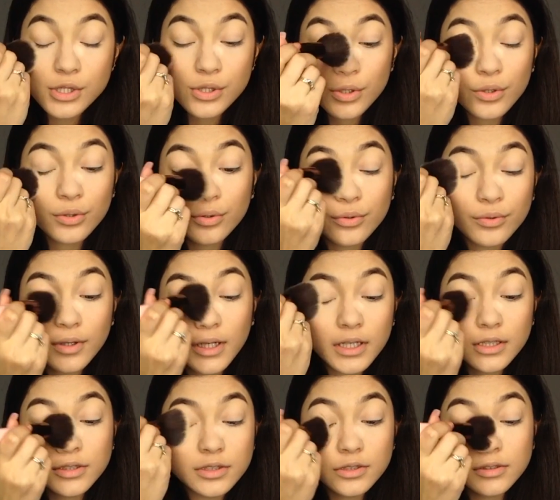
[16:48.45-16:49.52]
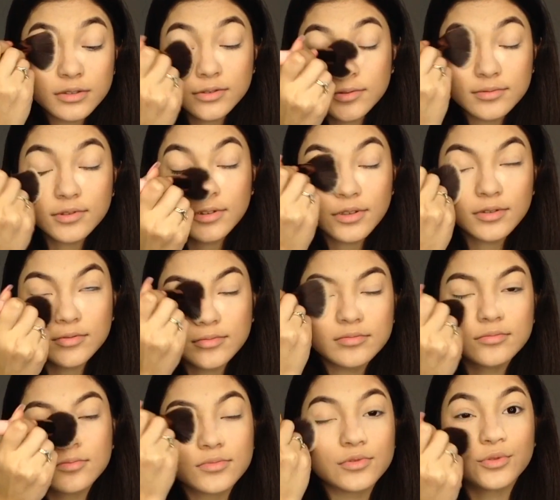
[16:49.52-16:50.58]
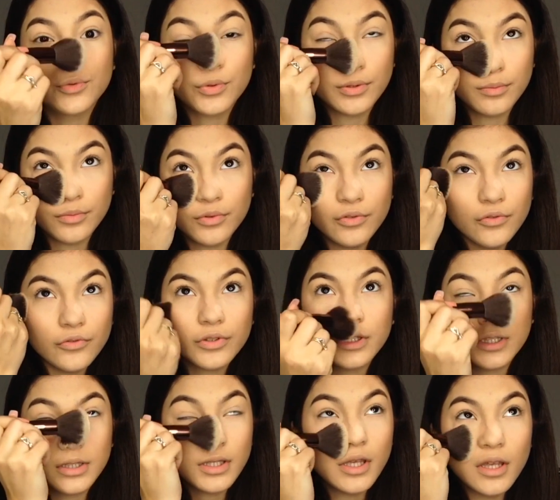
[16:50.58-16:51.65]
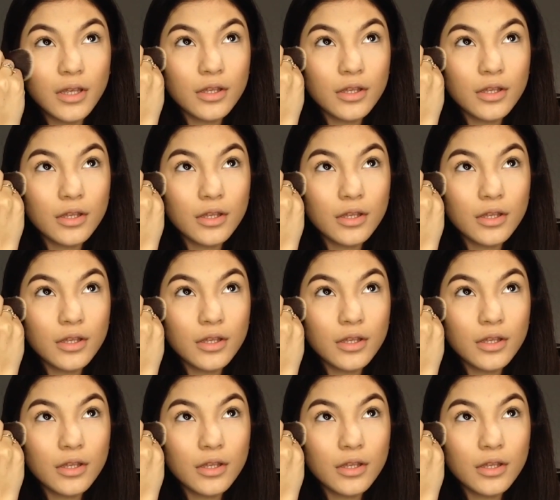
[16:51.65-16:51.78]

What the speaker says: So I just, you know, remove it.